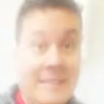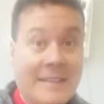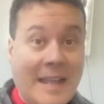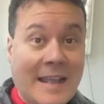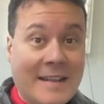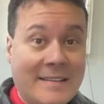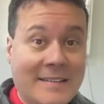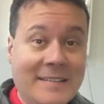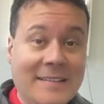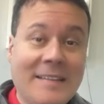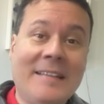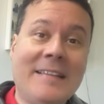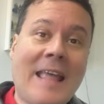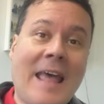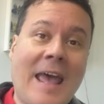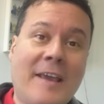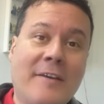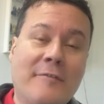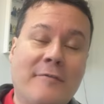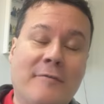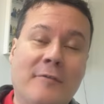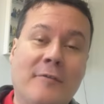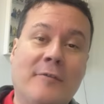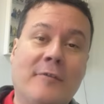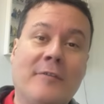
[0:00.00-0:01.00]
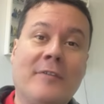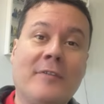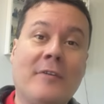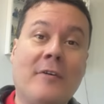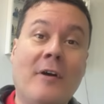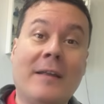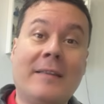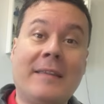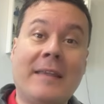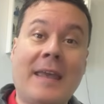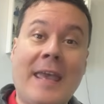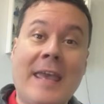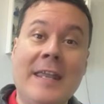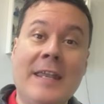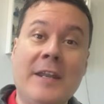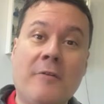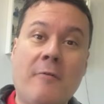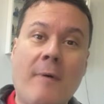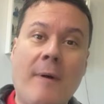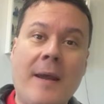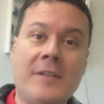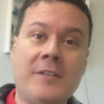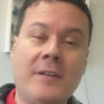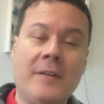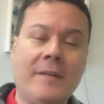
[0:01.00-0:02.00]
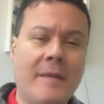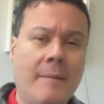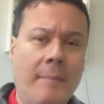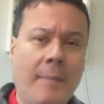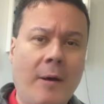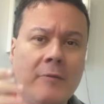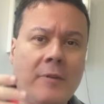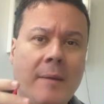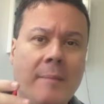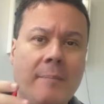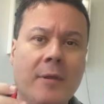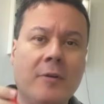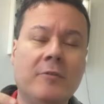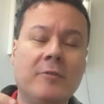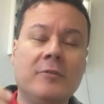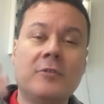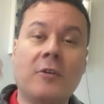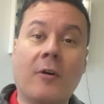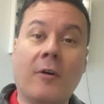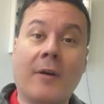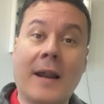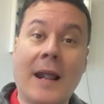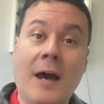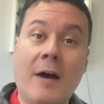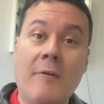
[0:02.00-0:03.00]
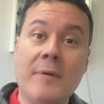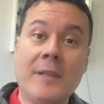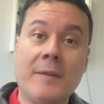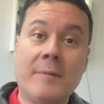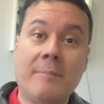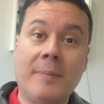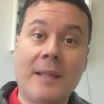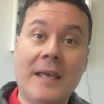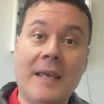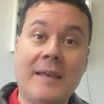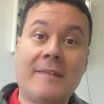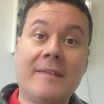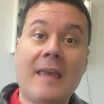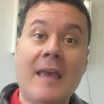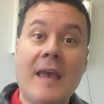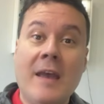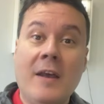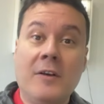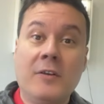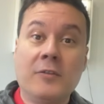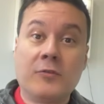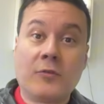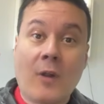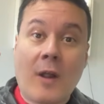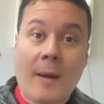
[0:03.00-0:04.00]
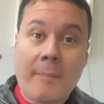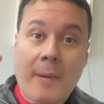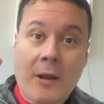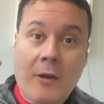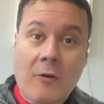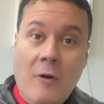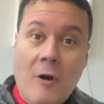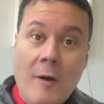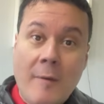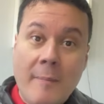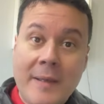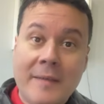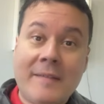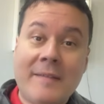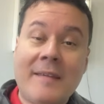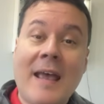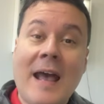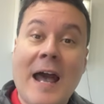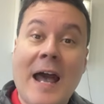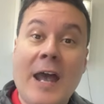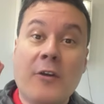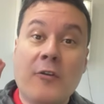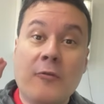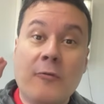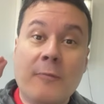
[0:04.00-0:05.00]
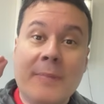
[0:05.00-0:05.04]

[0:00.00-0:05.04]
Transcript: that's the deck, folks. Got any questions about the build or how it plays? Drop a comment, I will